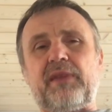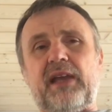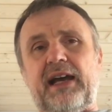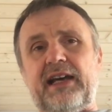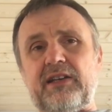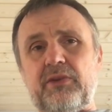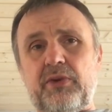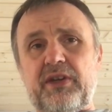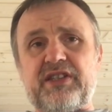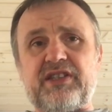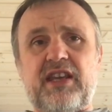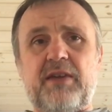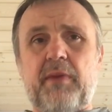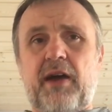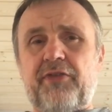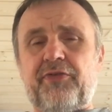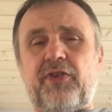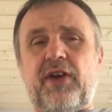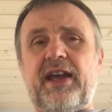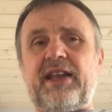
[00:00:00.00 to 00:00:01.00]
I don't want to see
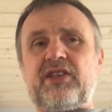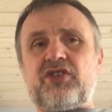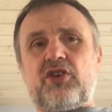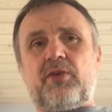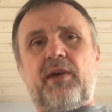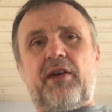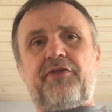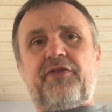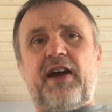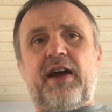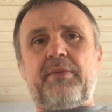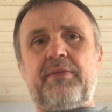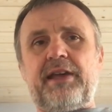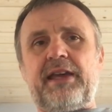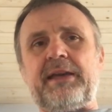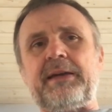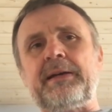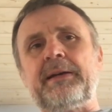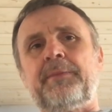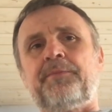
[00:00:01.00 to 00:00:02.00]
my friends or my
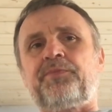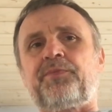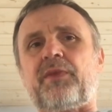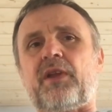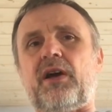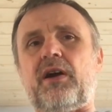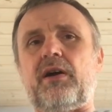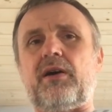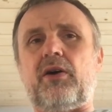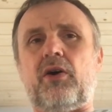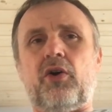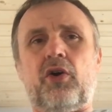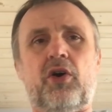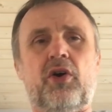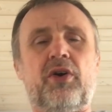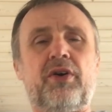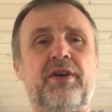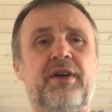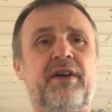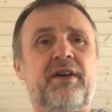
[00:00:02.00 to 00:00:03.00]
family
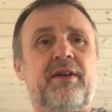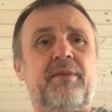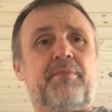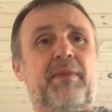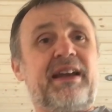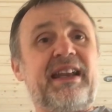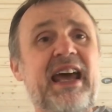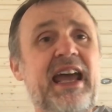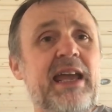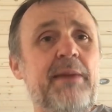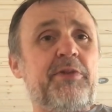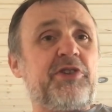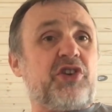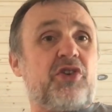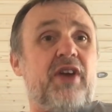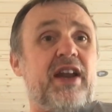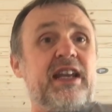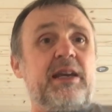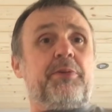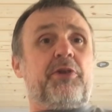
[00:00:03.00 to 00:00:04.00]
or my neighbours
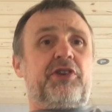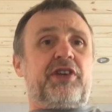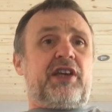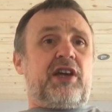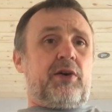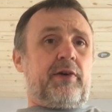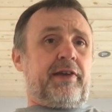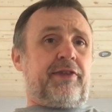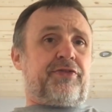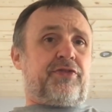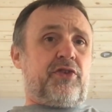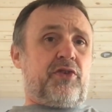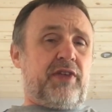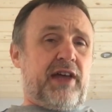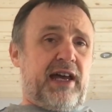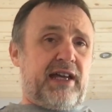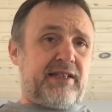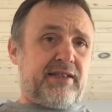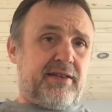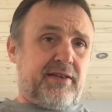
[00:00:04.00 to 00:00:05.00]
or anybody going through
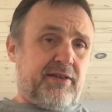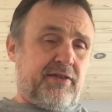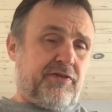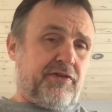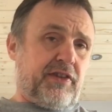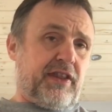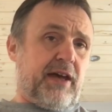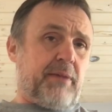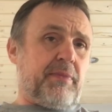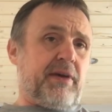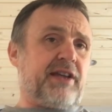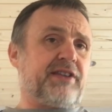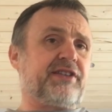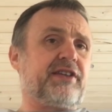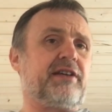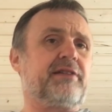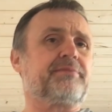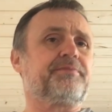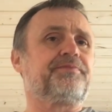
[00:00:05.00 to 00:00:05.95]
that, for that matter.